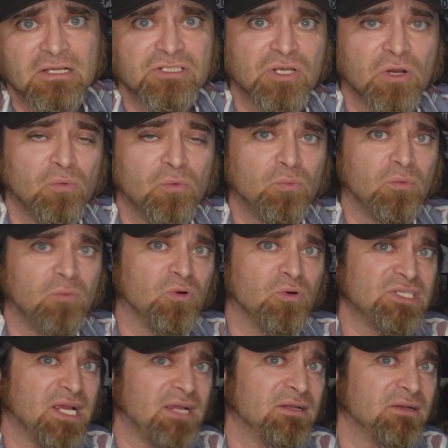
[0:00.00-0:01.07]
So when
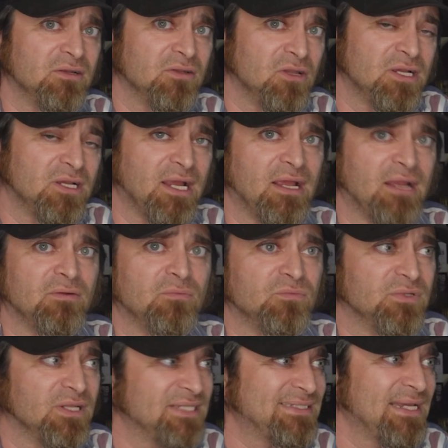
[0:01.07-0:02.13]
we're taking a look at,
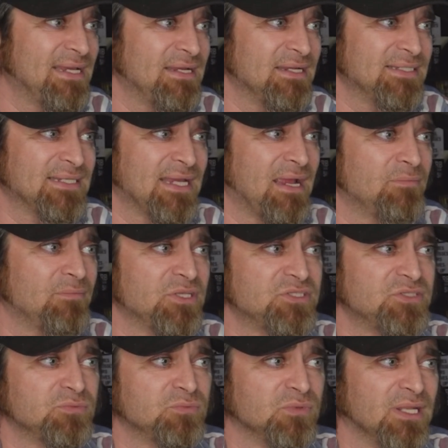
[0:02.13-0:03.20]
let's say, an exam
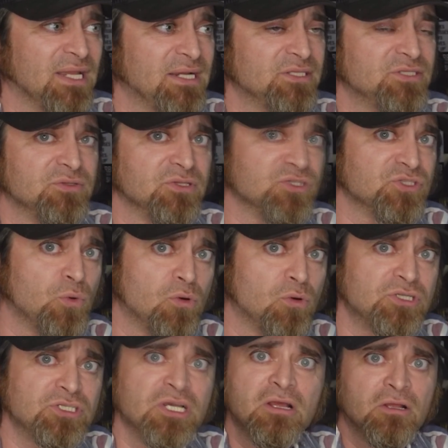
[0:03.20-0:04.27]
that's related to this
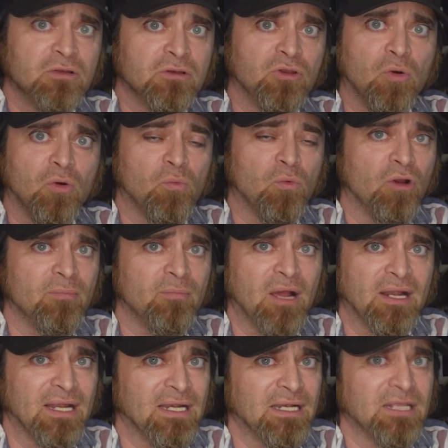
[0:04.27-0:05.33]
course, don't worry about